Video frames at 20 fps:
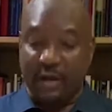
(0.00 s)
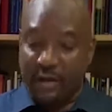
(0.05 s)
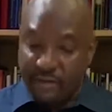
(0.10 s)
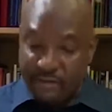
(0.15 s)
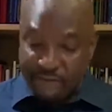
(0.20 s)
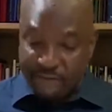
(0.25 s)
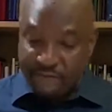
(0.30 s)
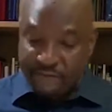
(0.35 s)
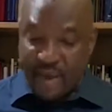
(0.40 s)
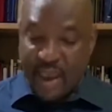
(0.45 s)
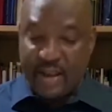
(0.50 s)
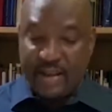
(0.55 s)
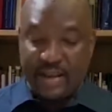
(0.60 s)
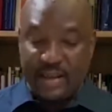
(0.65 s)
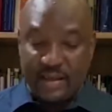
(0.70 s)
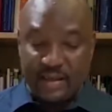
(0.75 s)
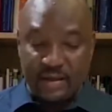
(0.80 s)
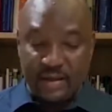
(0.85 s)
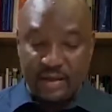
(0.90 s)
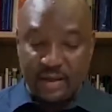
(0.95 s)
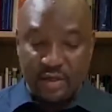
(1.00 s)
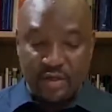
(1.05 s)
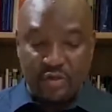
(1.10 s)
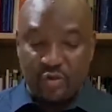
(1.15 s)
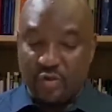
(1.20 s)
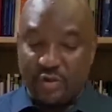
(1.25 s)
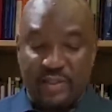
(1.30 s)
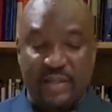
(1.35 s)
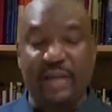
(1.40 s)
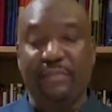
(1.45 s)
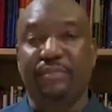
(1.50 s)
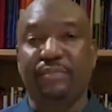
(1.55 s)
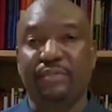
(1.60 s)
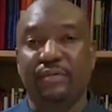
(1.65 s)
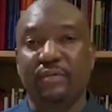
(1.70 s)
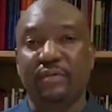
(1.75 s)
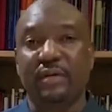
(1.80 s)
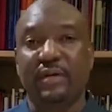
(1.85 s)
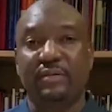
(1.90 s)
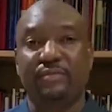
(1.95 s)
failing to sleep.
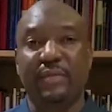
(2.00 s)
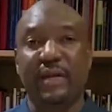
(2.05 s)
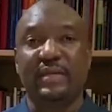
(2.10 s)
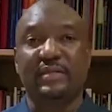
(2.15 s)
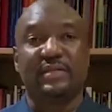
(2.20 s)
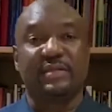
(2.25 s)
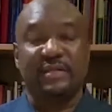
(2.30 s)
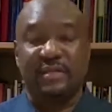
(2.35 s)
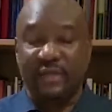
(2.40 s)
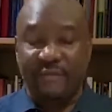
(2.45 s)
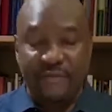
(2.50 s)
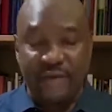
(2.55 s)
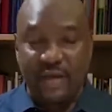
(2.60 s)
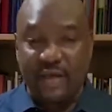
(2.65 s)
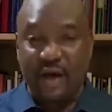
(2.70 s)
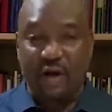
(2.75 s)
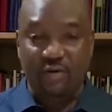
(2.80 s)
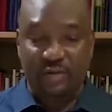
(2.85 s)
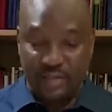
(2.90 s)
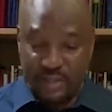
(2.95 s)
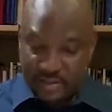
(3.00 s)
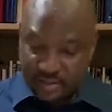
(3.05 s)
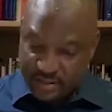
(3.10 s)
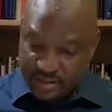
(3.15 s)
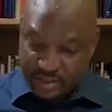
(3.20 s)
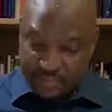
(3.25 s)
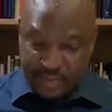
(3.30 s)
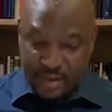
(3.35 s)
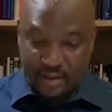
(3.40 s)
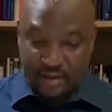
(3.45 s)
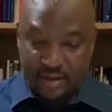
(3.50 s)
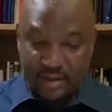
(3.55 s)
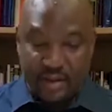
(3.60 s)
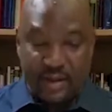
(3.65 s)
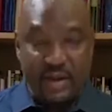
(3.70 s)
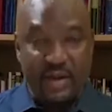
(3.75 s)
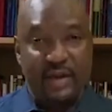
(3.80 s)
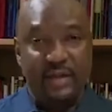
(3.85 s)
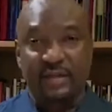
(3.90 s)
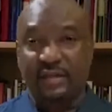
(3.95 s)
It means difficulty in sleeping,
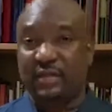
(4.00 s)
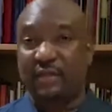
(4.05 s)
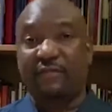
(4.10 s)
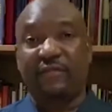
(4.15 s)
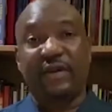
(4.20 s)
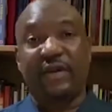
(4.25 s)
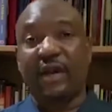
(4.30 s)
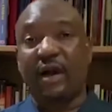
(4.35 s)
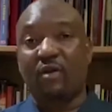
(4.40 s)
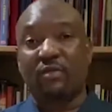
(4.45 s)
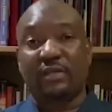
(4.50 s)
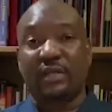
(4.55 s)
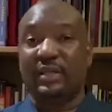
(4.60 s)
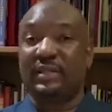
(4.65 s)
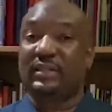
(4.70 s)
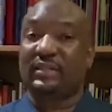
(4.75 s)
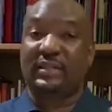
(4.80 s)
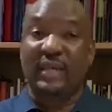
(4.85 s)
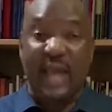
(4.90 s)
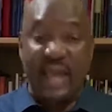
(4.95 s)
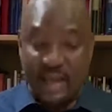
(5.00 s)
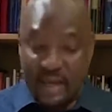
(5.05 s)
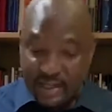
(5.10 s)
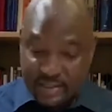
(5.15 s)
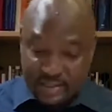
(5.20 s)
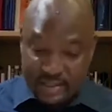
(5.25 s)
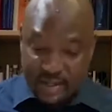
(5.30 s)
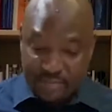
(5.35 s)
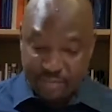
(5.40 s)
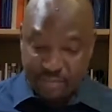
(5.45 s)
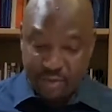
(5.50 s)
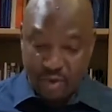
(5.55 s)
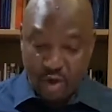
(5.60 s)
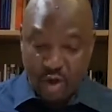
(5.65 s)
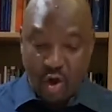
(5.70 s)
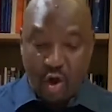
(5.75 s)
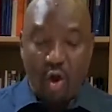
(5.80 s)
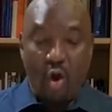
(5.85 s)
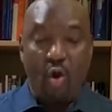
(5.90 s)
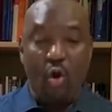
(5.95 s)
difficulty in staying asleep,
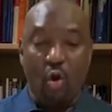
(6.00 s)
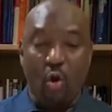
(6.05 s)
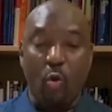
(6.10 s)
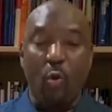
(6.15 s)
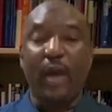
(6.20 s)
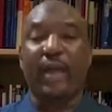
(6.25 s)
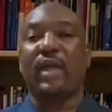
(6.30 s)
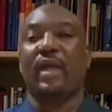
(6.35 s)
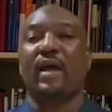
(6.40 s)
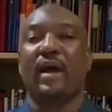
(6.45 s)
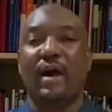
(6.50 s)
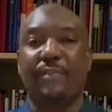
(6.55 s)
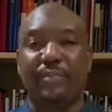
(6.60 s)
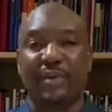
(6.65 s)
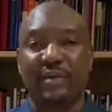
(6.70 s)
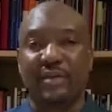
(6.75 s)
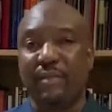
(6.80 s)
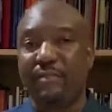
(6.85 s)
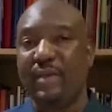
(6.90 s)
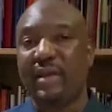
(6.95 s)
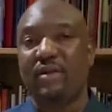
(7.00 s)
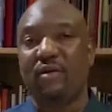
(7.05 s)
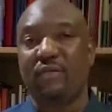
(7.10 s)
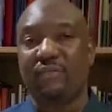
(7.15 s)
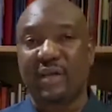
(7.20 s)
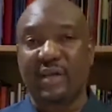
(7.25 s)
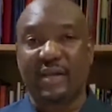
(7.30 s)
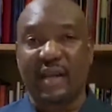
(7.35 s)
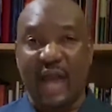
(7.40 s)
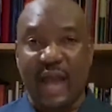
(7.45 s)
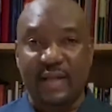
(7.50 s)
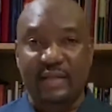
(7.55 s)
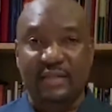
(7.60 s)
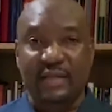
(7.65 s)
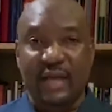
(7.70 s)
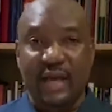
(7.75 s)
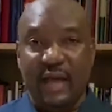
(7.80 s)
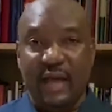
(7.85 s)
or waking up in the middle of the night